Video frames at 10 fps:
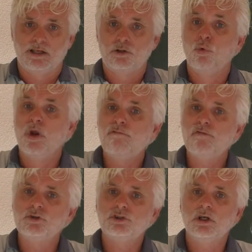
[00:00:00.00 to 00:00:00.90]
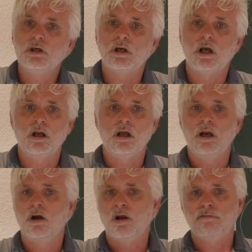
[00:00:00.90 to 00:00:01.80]
like the wave function
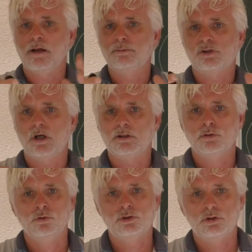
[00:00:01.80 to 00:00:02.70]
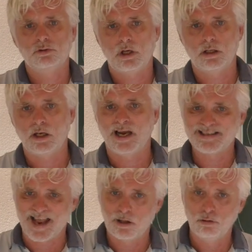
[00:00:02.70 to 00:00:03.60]
and a lot of abstract notions like
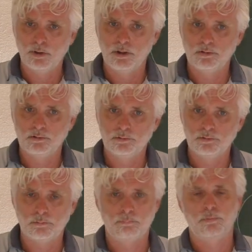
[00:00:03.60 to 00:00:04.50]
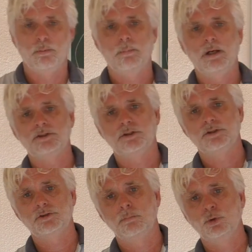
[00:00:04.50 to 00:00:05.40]
entanglement, probability
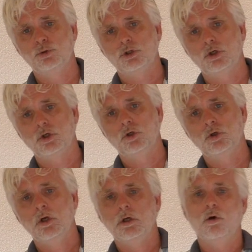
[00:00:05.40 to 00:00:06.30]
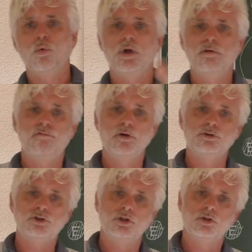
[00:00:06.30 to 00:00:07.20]
distribution, wave
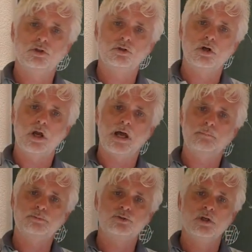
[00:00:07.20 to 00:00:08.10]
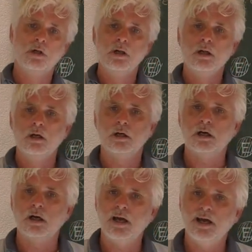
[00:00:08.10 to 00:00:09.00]
function, collapse,
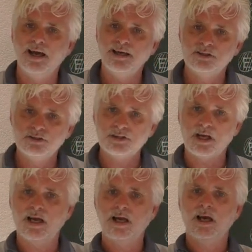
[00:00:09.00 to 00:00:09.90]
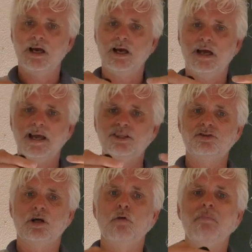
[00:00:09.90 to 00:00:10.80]
adding just
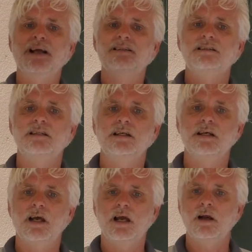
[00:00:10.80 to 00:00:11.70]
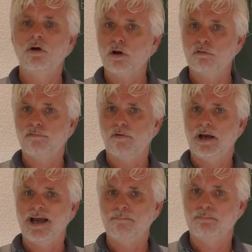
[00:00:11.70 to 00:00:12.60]
extra complexity and a lot of
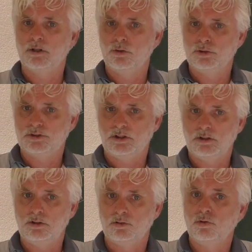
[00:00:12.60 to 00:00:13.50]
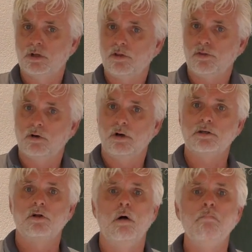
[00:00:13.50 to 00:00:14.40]
ambiguity to their
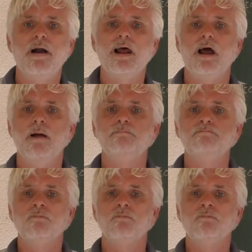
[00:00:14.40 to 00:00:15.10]
theoretical umbrella.